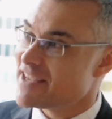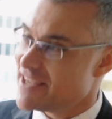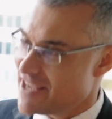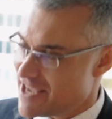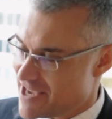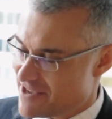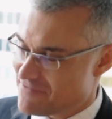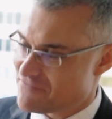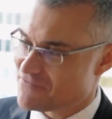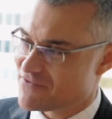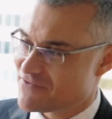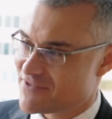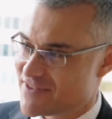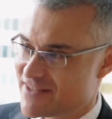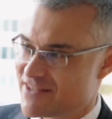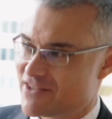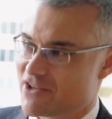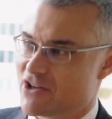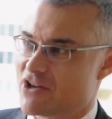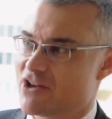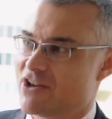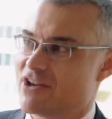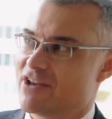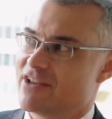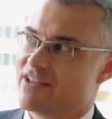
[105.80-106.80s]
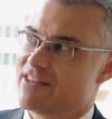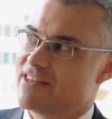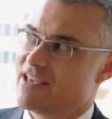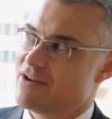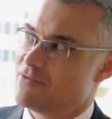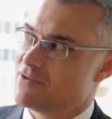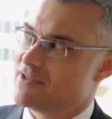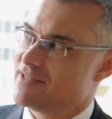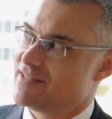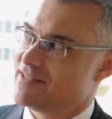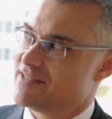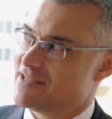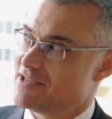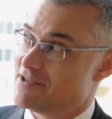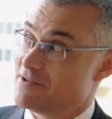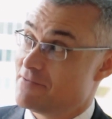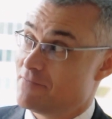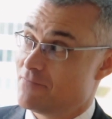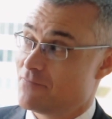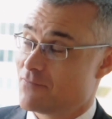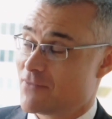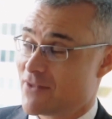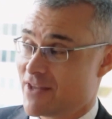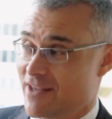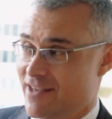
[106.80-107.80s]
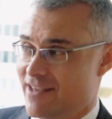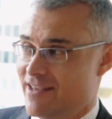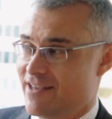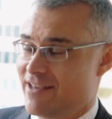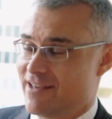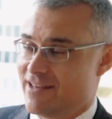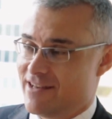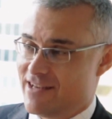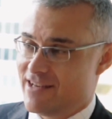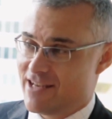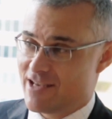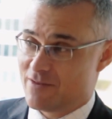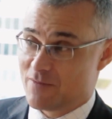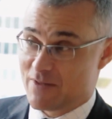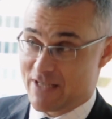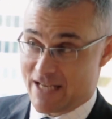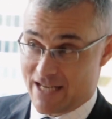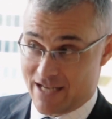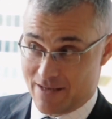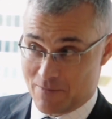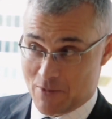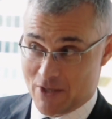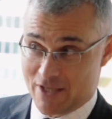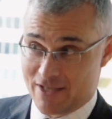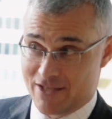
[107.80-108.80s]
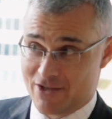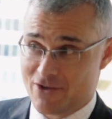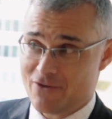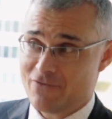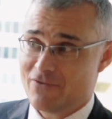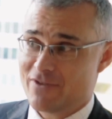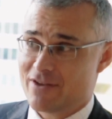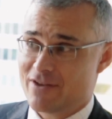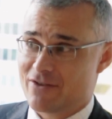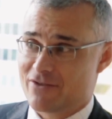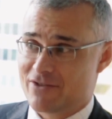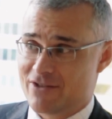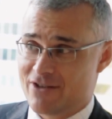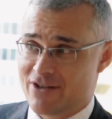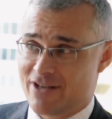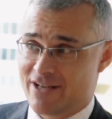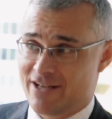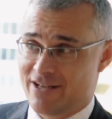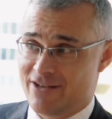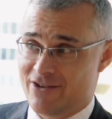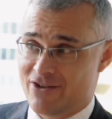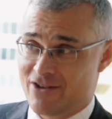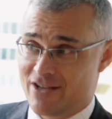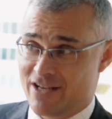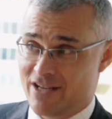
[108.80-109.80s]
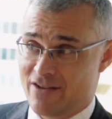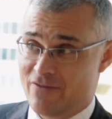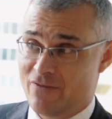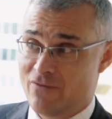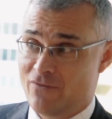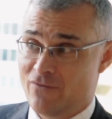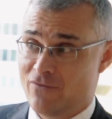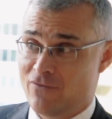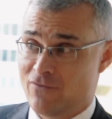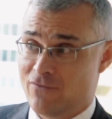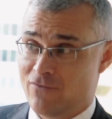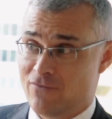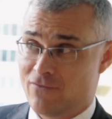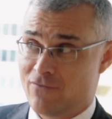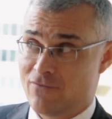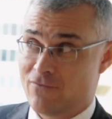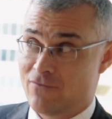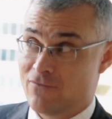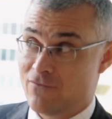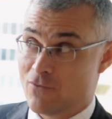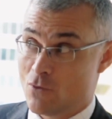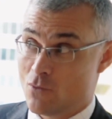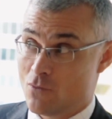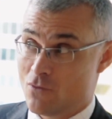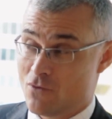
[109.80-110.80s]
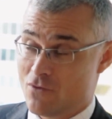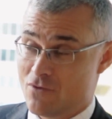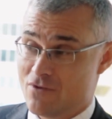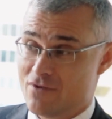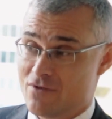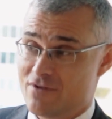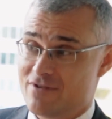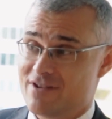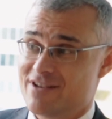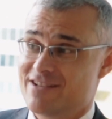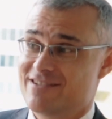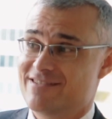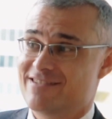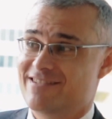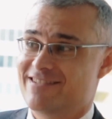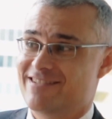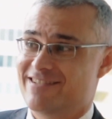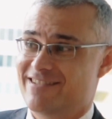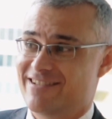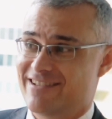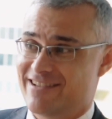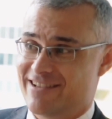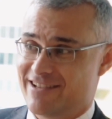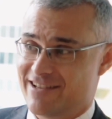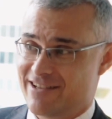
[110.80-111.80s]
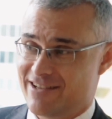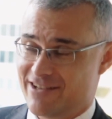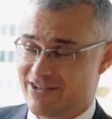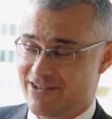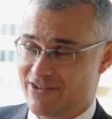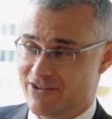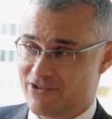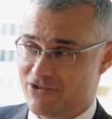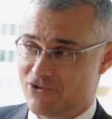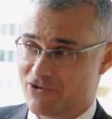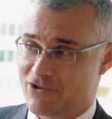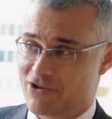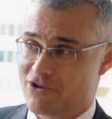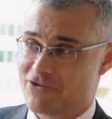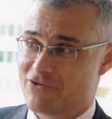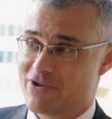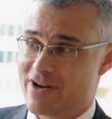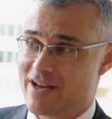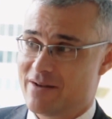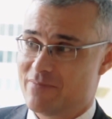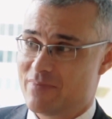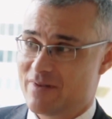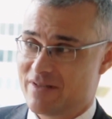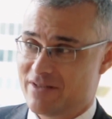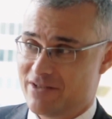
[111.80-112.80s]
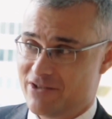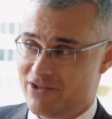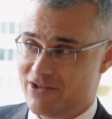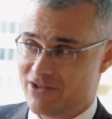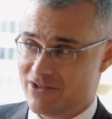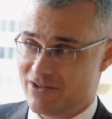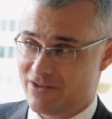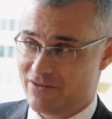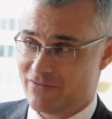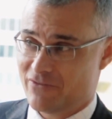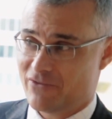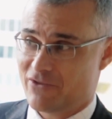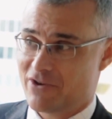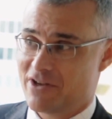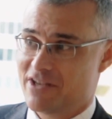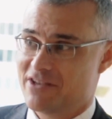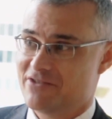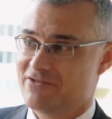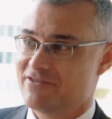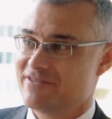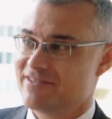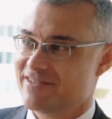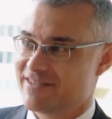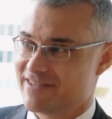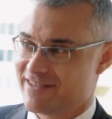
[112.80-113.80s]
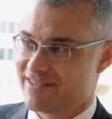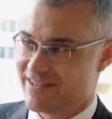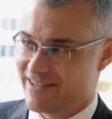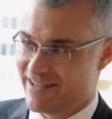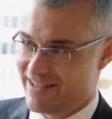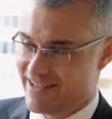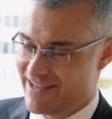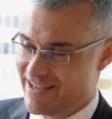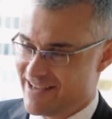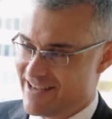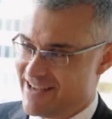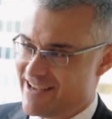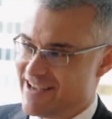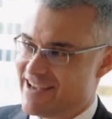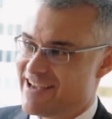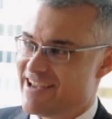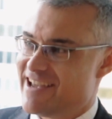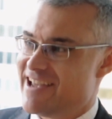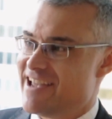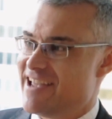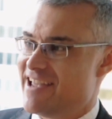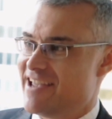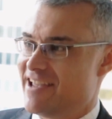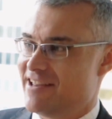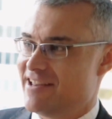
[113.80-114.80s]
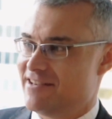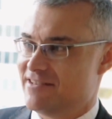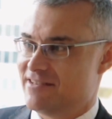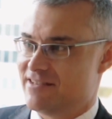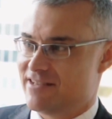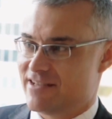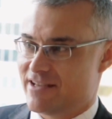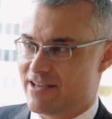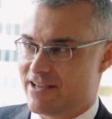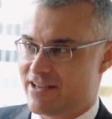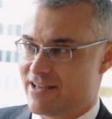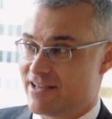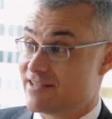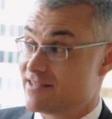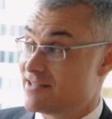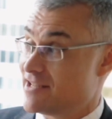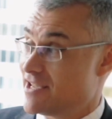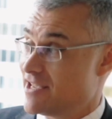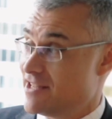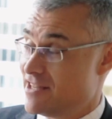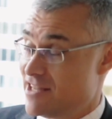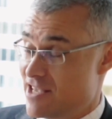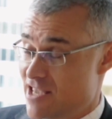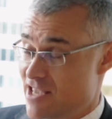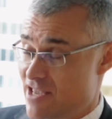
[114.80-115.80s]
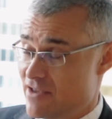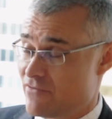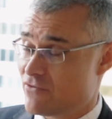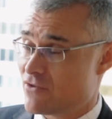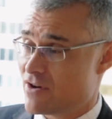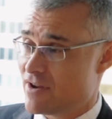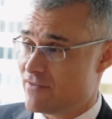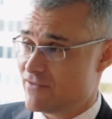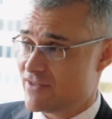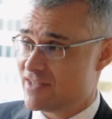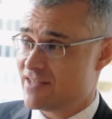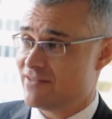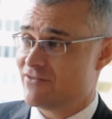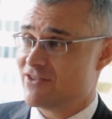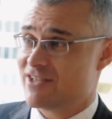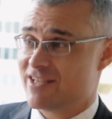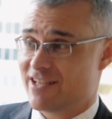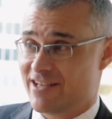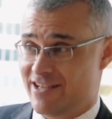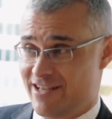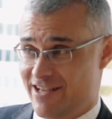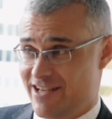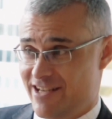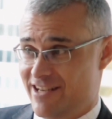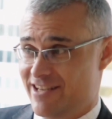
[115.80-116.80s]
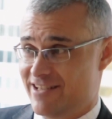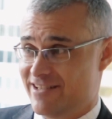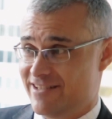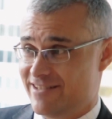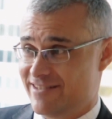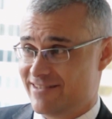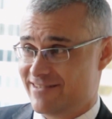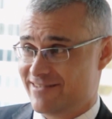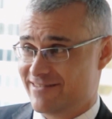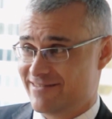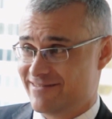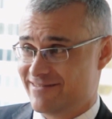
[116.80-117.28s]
Yeah, so that was, now I'm dating myself, that was 1994. Mm-hmm. I took a grad position at Freehills and stayed there for over 17 years.